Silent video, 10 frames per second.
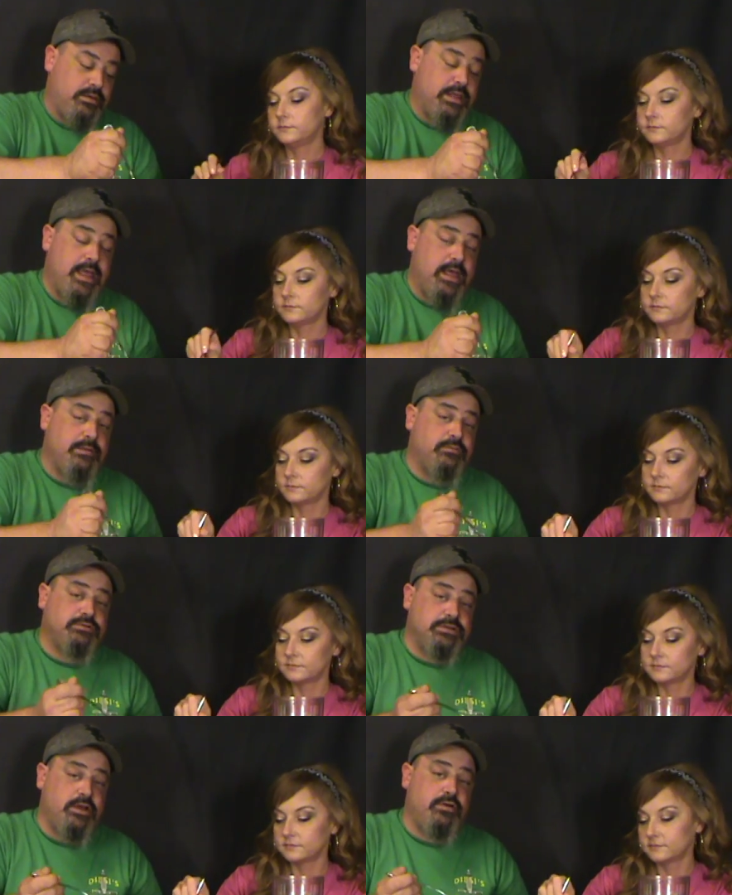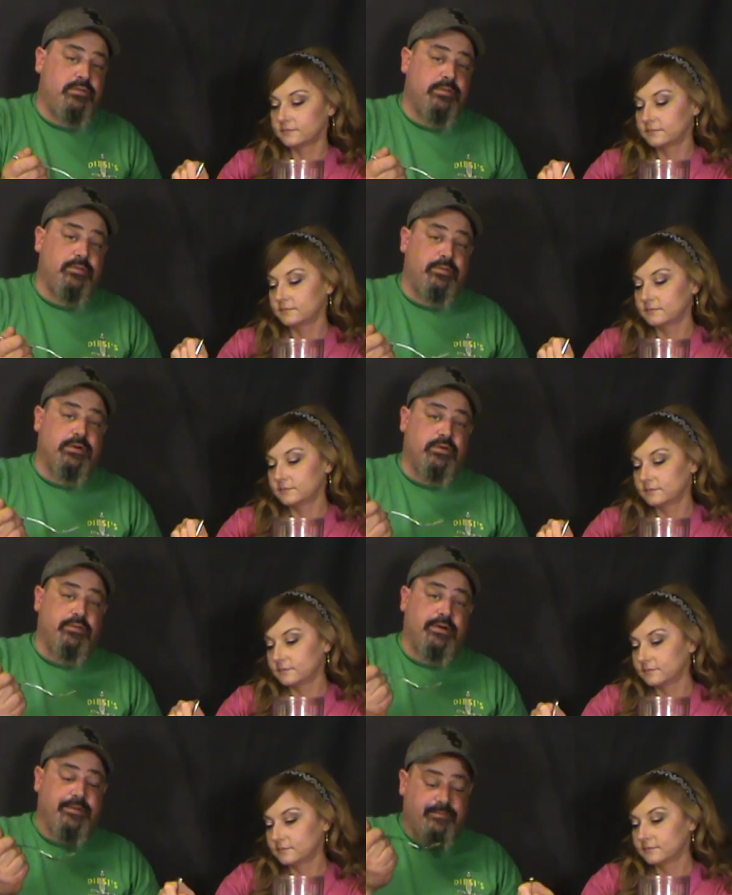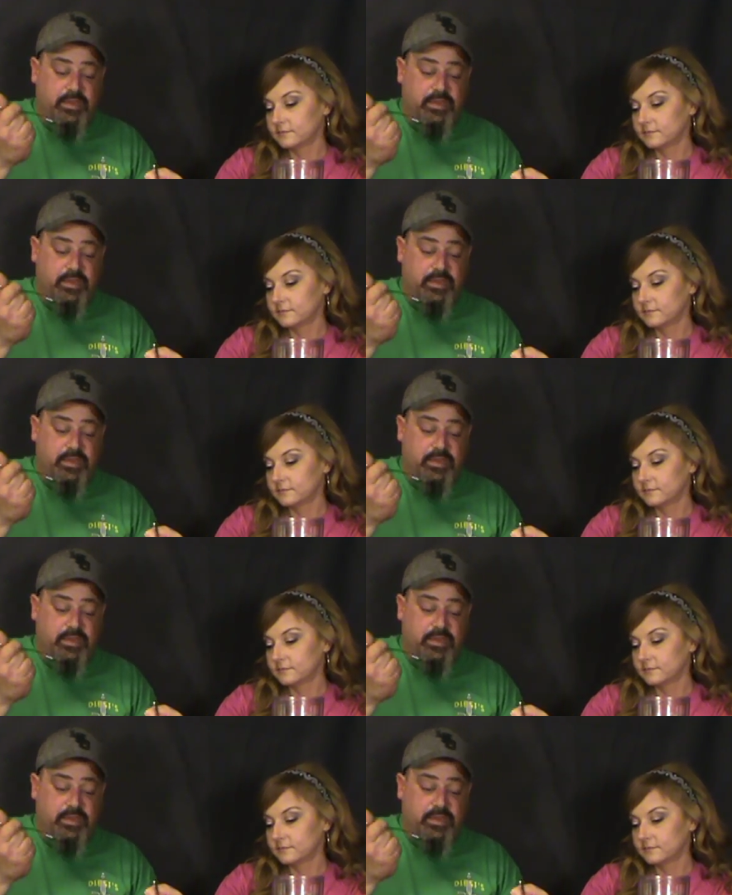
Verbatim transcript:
Speaker 1: The animals know when we're recording.